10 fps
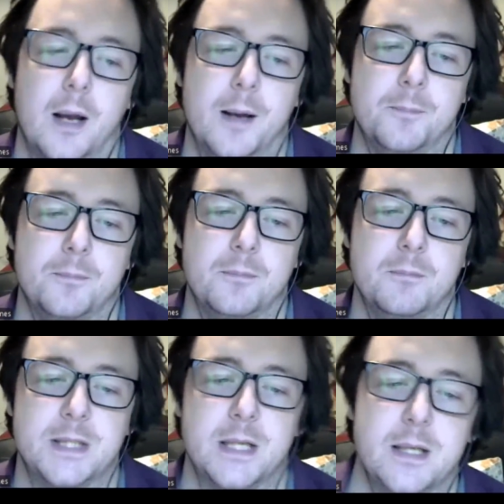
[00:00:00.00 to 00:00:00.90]
um,
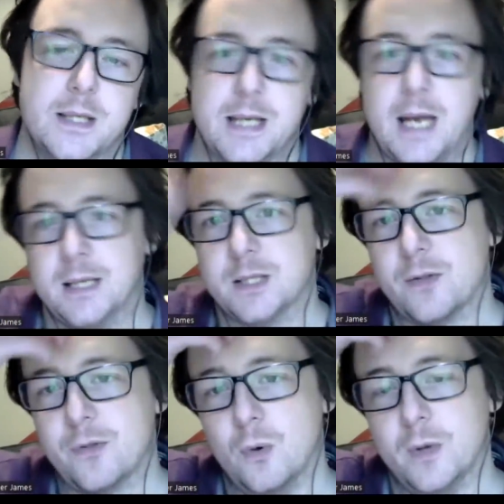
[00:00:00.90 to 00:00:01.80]
misunderstandings I
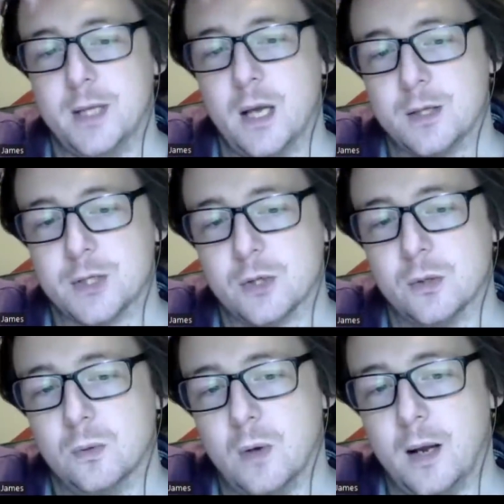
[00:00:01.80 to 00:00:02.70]
thought in the
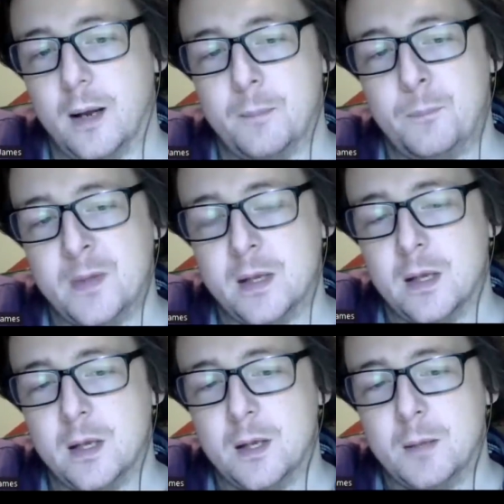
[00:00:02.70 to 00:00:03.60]
article. Um,
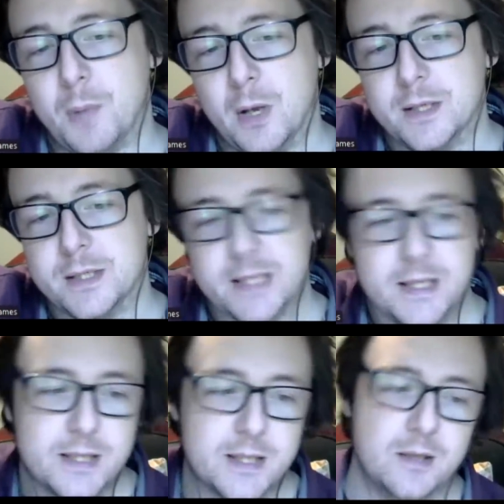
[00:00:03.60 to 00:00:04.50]
but
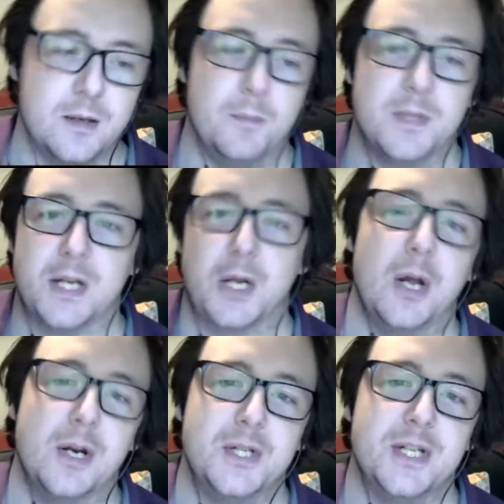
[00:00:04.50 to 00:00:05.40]
since I'm a
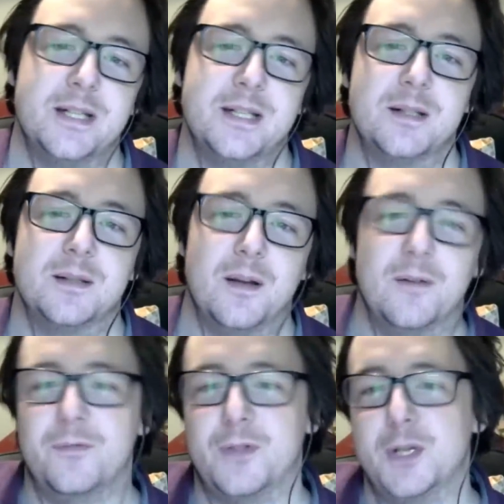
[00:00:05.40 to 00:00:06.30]
psychologist
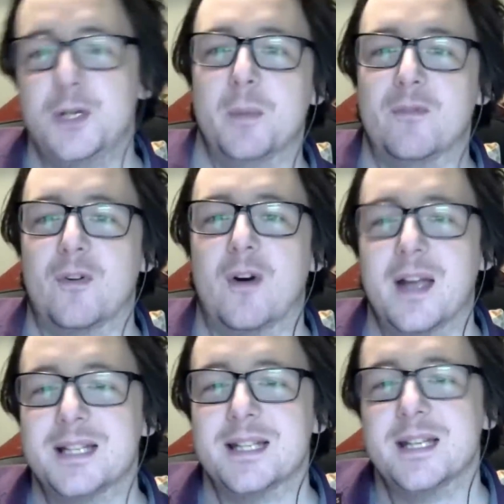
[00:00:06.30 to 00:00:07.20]
of the human
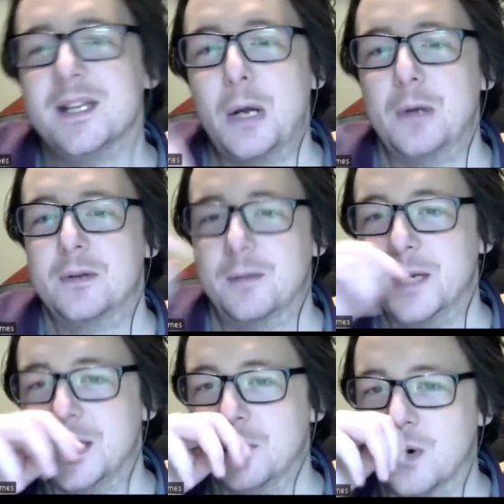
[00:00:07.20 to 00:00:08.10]
variety, you know, I
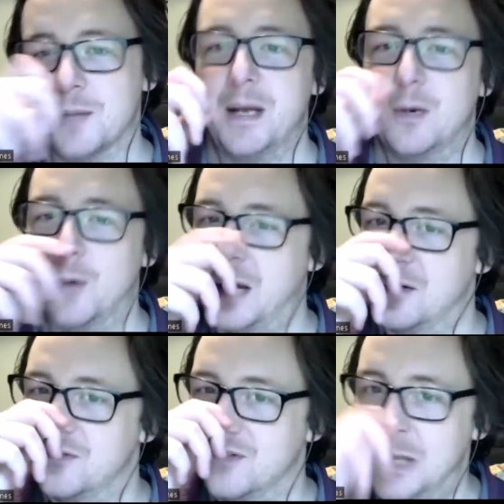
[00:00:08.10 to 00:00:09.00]
mainly work in mental
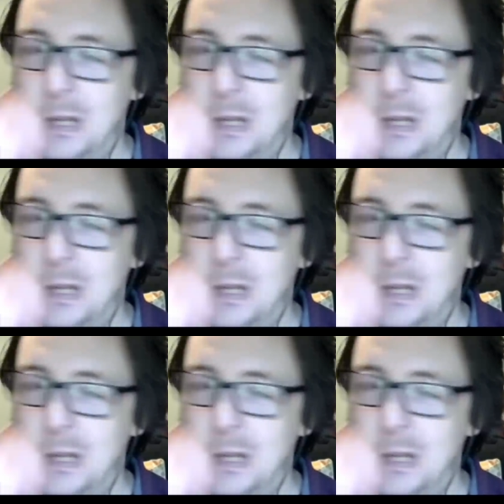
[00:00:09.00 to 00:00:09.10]
health.